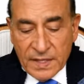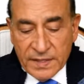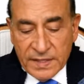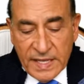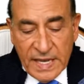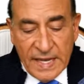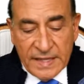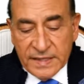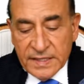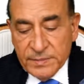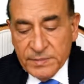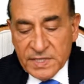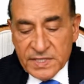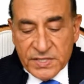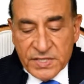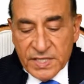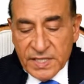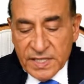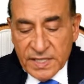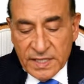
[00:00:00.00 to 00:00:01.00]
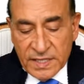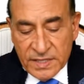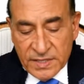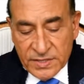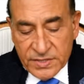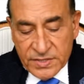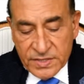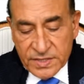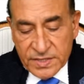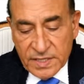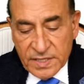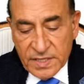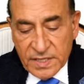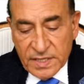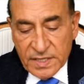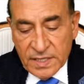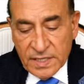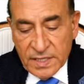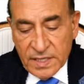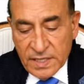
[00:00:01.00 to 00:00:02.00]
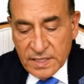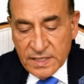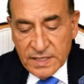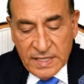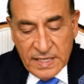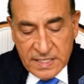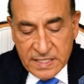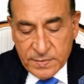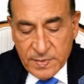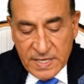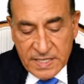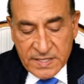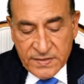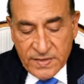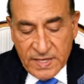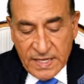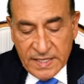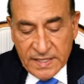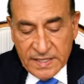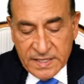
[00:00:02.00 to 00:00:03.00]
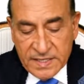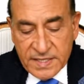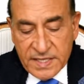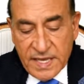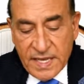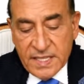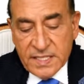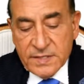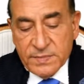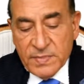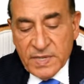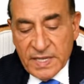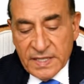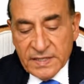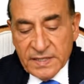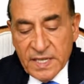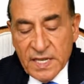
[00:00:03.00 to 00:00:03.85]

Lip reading: that the materials are not specified in this case, but